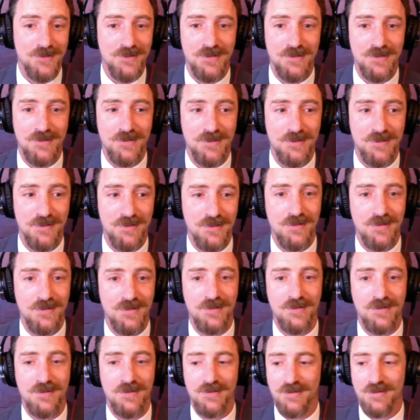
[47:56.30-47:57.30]

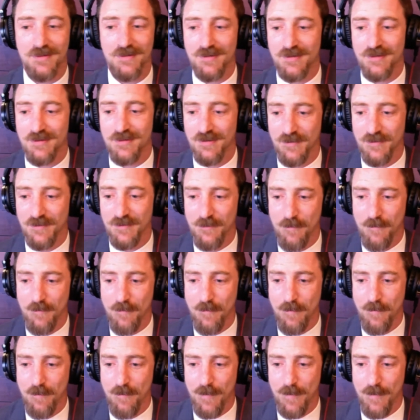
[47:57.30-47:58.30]

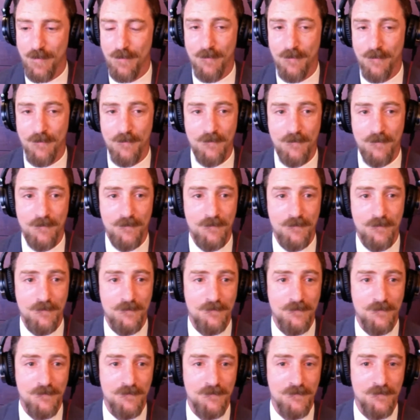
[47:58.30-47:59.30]

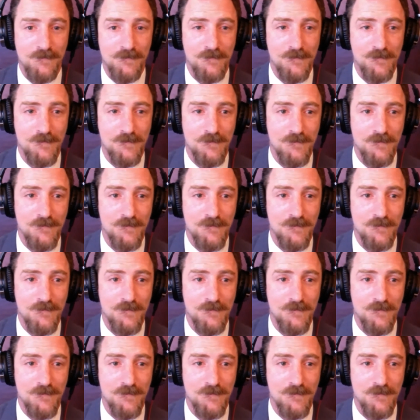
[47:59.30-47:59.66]
Nobody speaks.